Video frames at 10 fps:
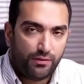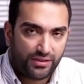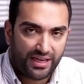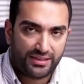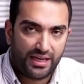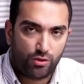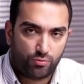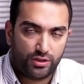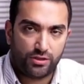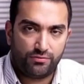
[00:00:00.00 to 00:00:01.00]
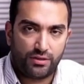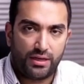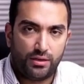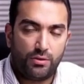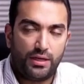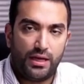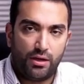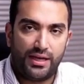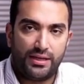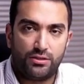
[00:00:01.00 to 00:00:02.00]
Guys, I don't want to define it right now.
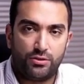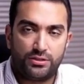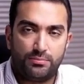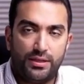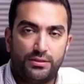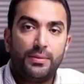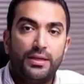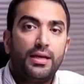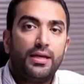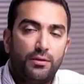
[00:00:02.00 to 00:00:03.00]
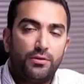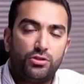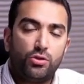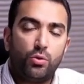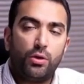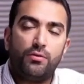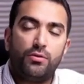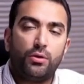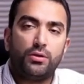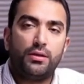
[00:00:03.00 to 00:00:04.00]
I need to explain the beginning of the story
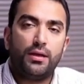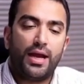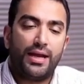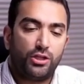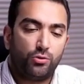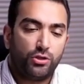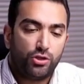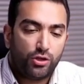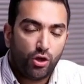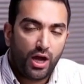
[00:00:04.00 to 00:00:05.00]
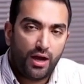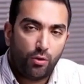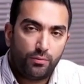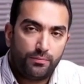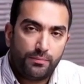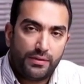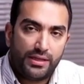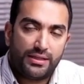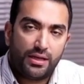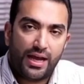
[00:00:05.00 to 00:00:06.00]
first. I just want you to know how
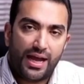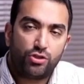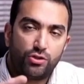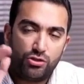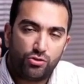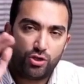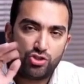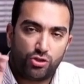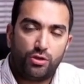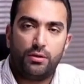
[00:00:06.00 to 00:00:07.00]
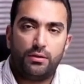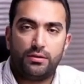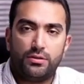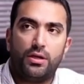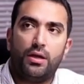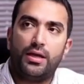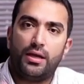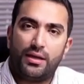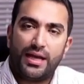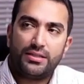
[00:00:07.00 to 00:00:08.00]
things are actually structured. Sir,
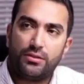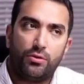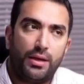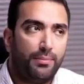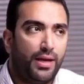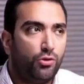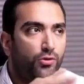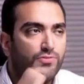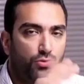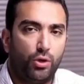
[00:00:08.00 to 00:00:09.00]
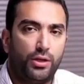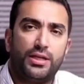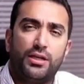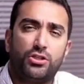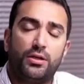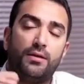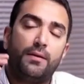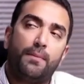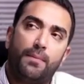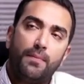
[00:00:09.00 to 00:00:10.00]
here it has 3 bedrooms, 1 kitchen,
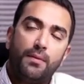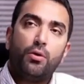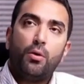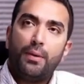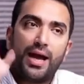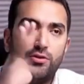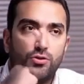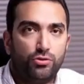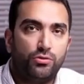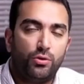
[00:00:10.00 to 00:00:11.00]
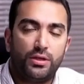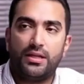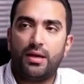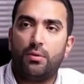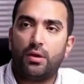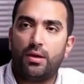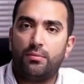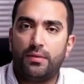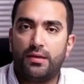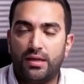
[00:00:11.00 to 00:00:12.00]
2 bathrooms, for example,
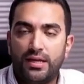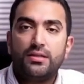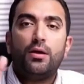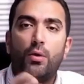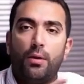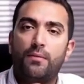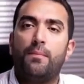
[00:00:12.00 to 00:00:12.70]
and so on.